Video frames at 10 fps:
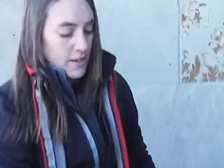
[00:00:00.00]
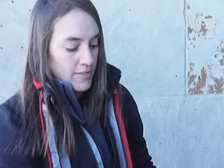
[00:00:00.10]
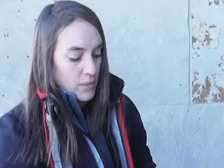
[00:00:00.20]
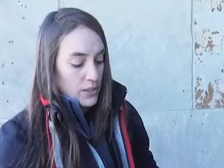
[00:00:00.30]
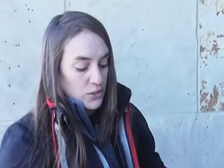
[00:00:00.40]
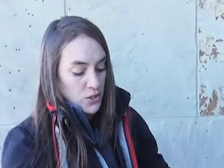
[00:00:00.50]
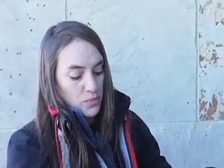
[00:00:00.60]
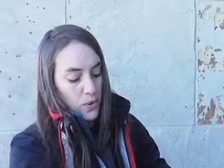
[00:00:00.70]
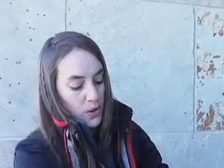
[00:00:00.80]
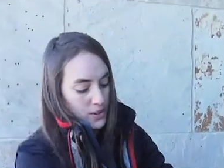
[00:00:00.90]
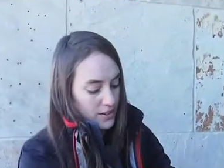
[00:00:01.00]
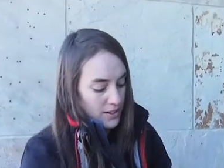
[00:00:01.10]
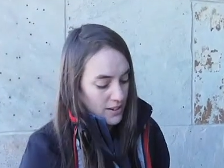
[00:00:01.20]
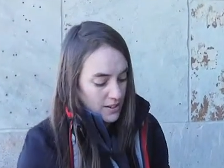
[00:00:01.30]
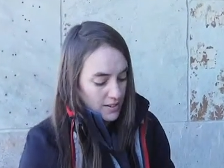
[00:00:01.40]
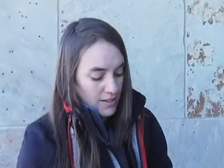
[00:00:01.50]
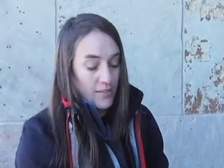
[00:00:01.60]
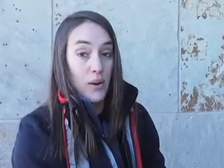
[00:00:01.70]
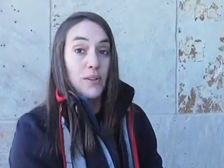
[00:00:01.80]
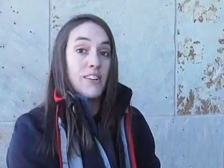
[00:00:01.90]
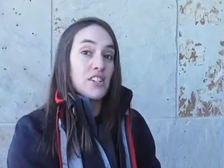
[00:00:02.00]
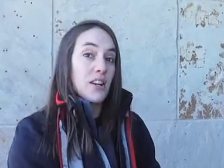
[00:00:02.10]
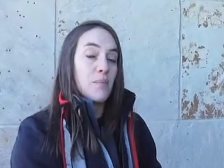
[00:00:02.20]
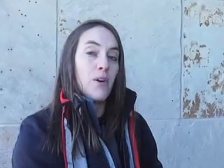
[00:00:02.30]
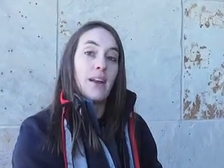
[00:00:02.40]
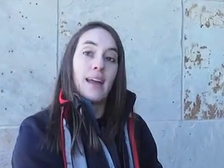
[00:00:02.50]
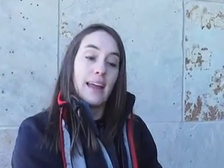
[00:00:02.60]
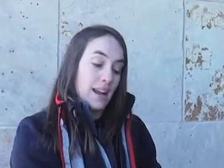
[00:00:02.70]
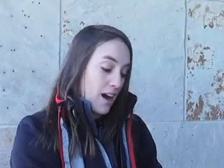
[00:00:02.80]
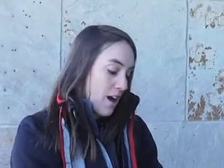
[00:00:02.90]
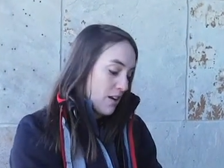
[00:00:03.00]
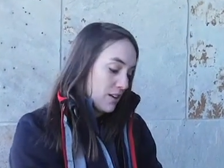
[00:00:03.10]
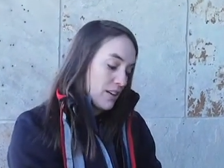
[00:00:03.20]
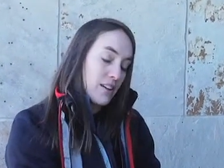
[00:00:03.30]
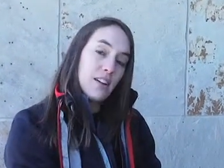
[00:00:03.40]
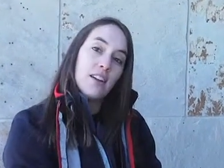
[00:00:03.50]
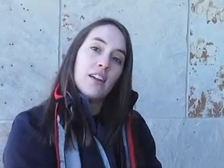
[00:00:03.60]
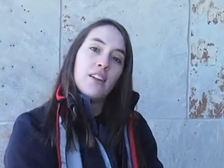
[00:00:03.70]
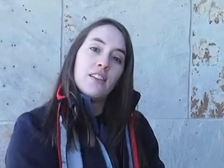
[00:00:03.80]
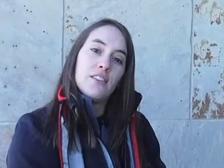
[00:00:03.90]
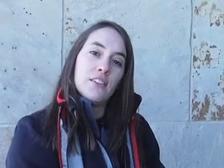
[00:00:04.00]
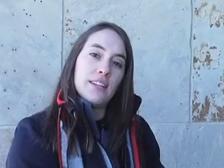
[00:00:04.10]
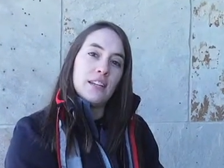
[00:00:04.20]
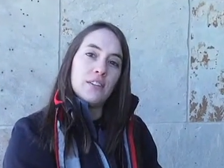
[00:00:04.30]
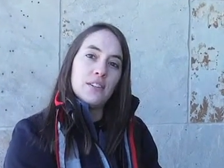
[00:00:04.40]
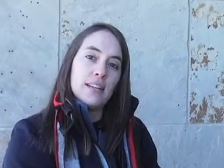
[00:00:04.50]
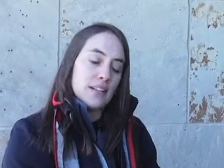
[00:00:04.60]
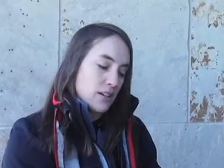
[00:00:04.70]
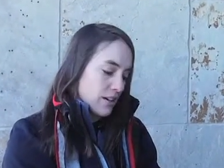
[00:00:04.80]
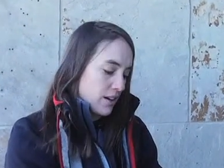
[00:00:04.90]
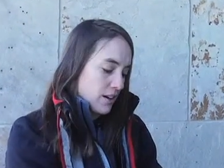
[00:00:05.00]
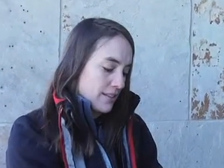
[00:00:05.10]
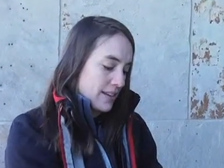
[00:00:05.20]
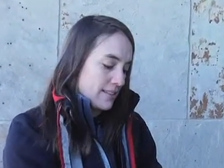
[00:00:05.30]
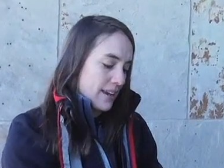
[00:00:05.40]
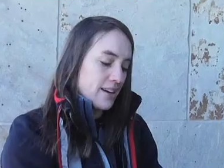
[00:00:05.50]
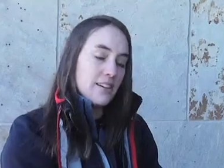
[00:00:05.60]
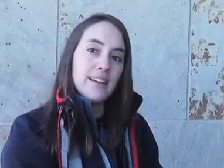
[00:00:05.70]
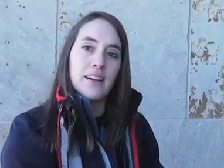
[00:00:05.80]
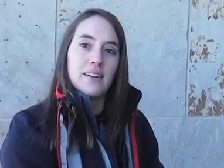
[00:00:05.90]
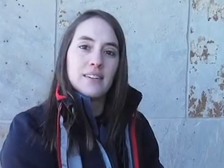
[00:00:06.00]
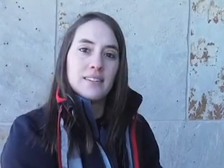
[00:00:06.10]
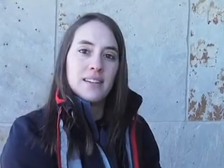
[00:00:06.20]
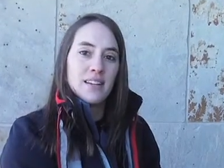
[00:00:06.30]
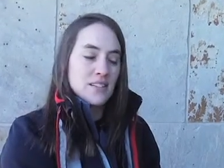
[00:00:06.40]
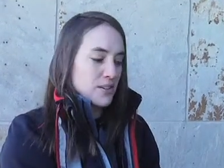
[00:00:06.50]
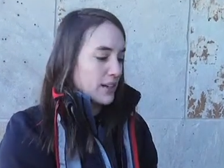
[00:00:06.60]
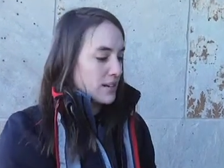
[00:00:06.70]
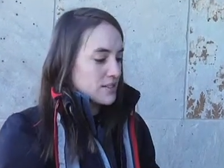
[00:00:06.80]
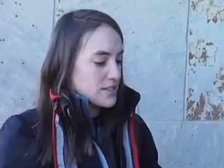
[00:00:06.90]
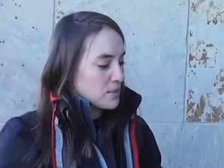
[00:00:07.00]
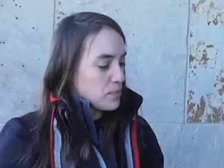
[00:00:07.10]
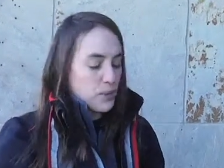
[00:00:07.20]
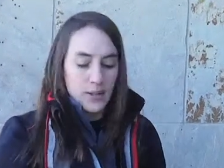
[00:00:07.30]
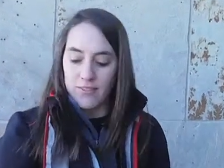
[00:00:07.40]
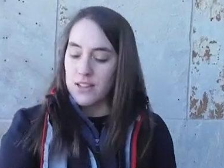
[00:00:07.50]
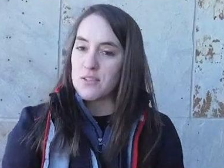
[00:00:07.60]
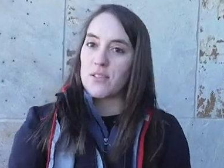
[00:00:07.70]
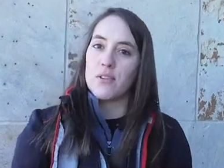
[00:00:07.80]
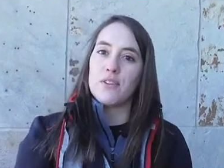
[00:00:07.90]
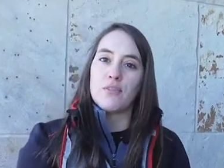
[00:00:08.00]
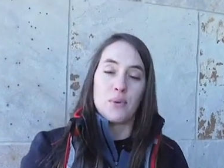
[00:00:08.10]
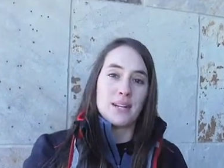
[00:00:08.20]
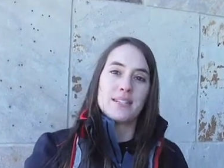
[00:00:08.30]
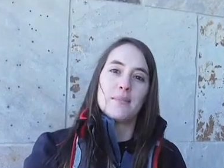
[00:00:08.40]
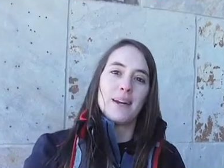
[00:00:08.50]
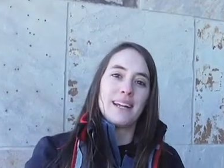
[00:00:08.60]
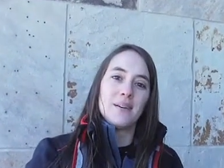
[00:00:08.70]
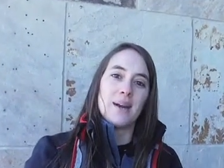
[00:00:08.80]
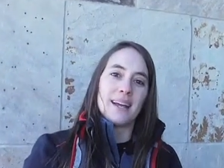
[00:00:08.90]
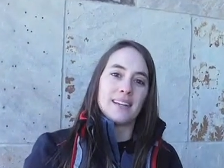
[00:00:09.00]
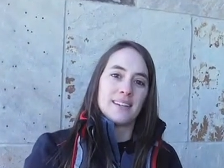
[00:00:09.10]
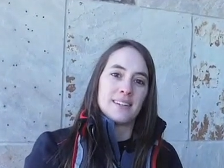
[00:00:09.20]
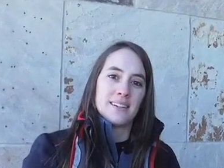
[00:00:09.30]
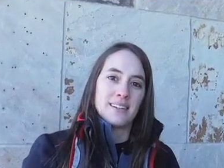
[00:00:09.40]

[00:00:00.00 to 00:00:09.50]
very good support, very fashionable, and all the need you need on that tank are there. So here is a pretty fast overview of what is in my gear bag.